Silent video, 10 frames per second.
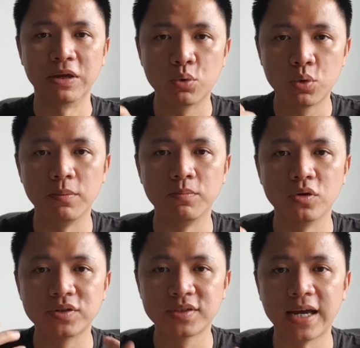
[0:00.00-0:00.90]
equipped
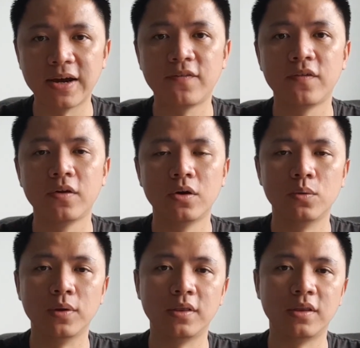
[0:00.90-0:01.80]
yourself
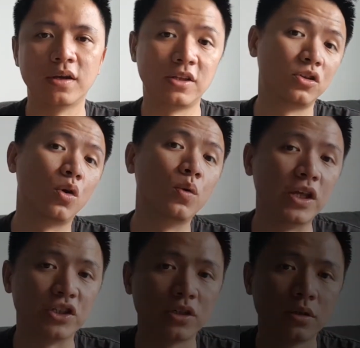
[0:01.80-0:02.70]
with the
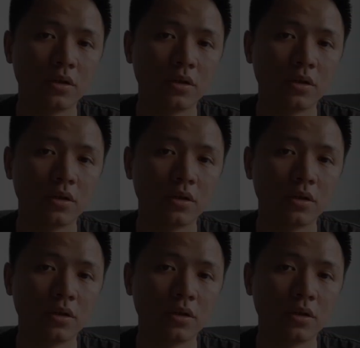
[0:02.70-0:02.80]
knowledge.